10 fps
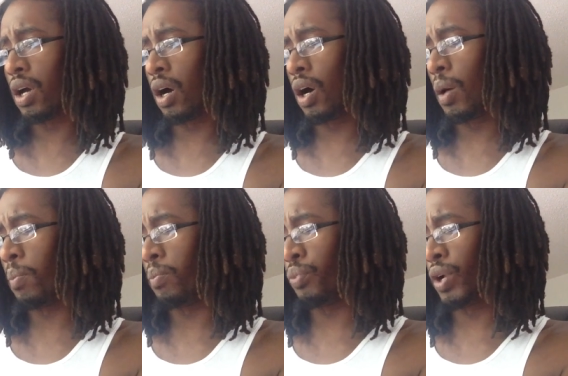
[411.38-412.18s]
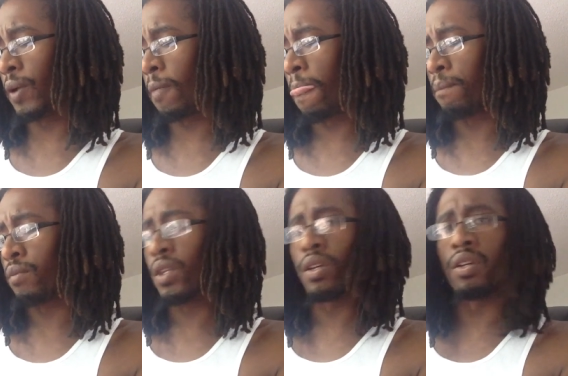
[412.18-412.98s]
Um, but
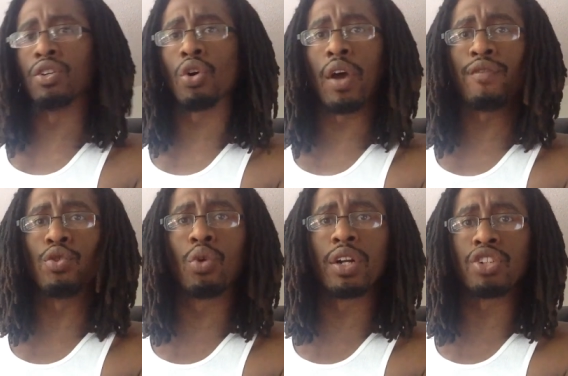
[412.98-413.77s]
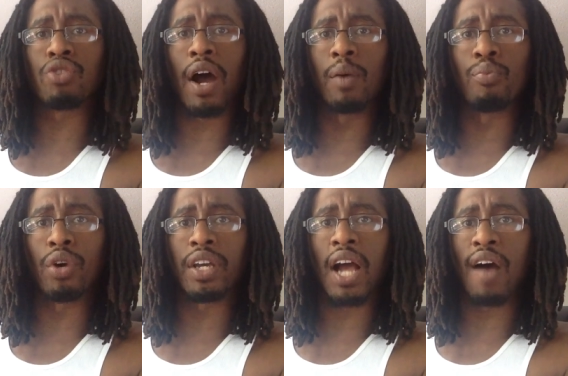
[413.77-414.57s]
you know, if you were to try to
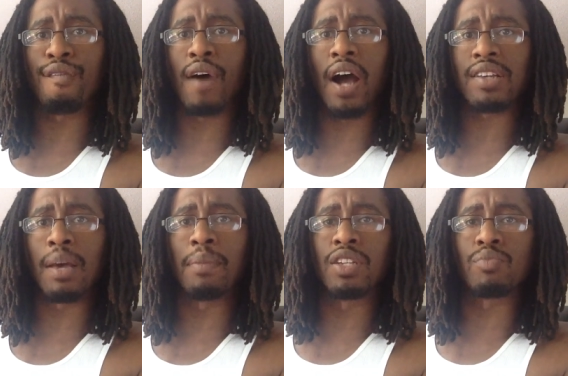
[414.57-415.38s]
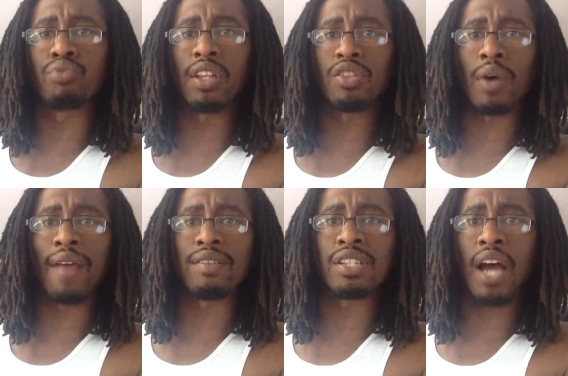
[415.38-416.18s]
boycott Fox, that means brothers will
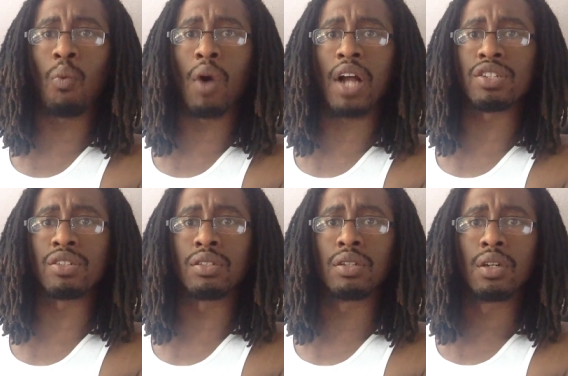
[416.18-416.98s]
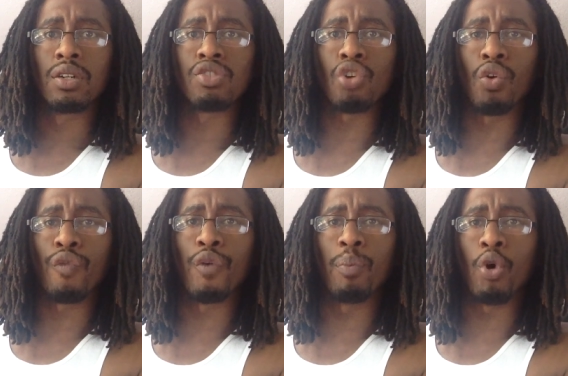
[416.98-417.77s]
have to stop watching certain
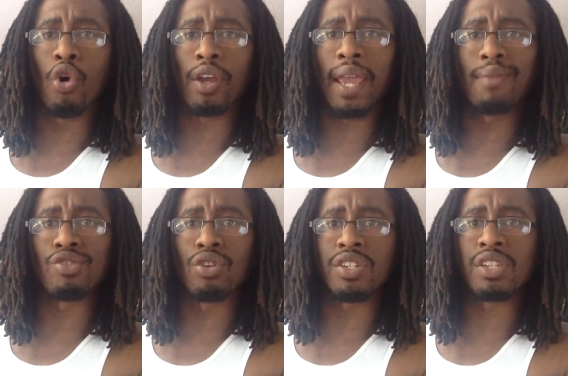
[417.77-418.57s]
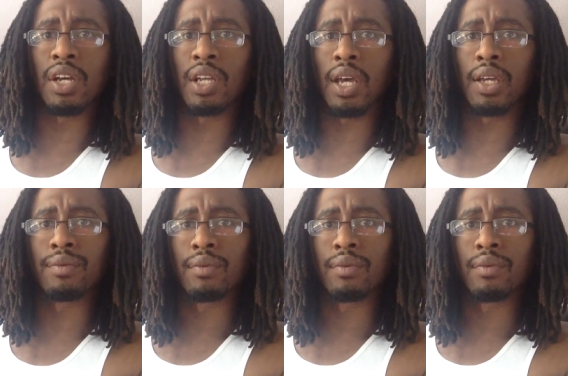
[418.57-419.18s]
football games on Sunday.